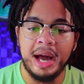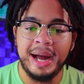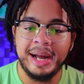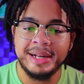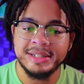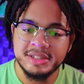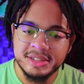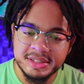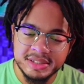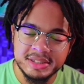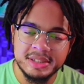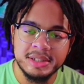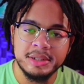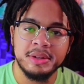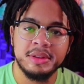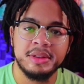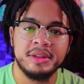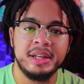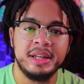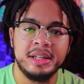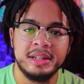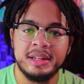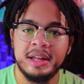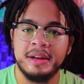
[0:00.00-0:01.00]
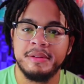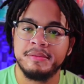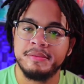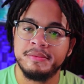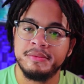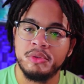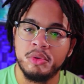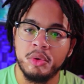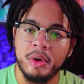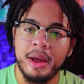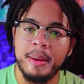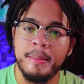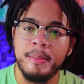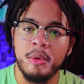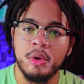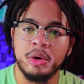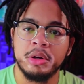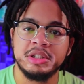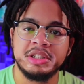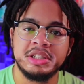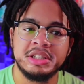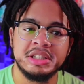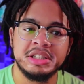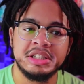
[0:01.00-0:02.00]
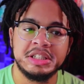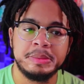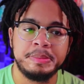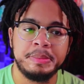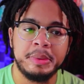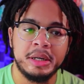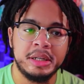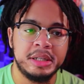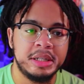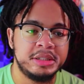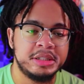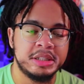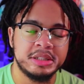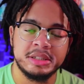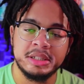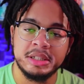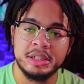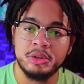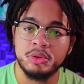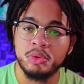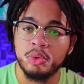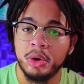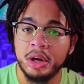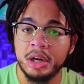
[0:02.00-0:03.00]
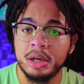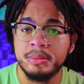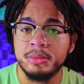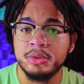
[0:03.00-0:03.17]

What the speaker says: I still think that Grant Morrison spun just an incredible